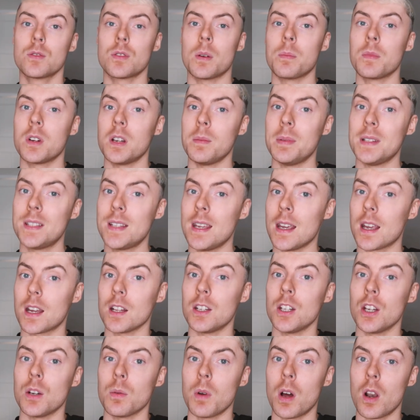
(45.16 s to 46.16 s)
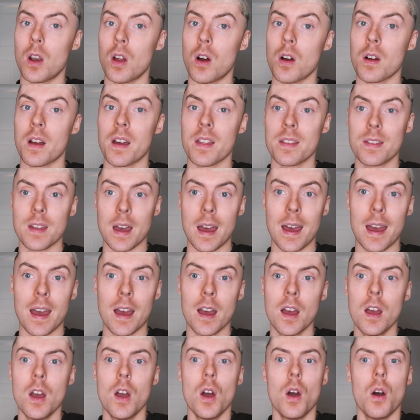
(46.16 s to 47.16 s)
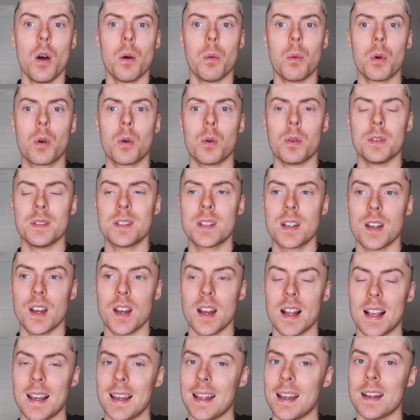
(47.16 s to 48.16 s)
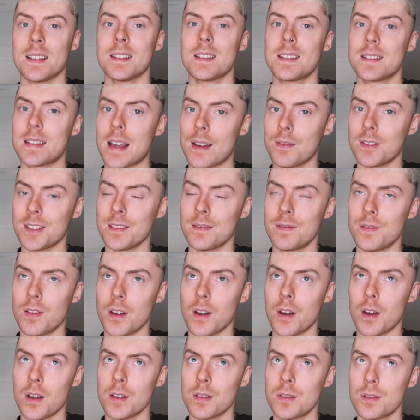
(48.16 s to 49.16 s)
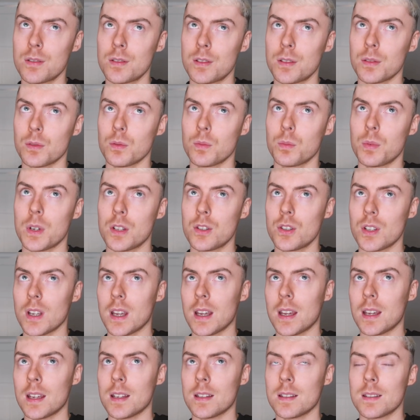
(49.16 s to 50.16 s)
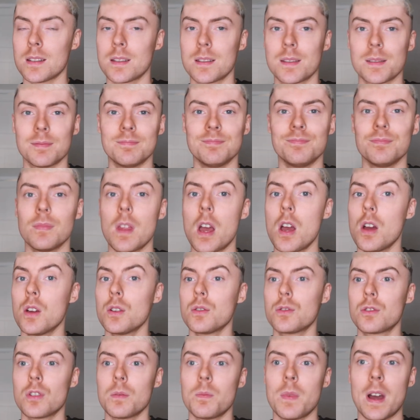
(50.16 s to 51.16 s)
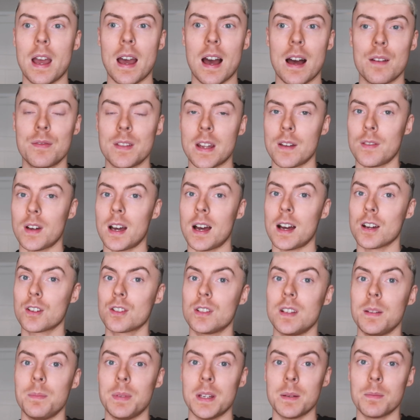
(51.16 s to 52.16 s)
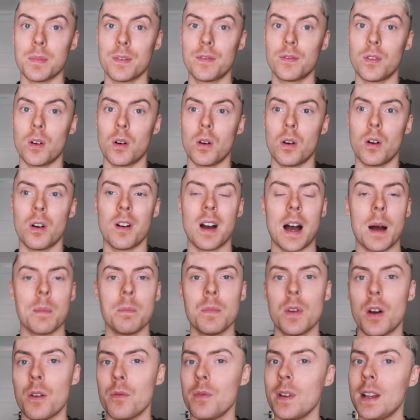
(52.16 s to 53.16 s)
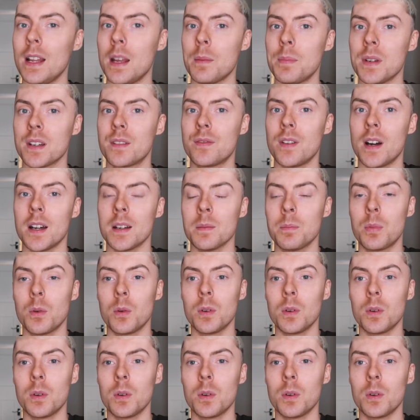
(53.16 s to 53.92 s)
so I'm going to be taking you along there. We're going to lane 7 first, which is somewhere I've never actually been before. I'm not really a big fan of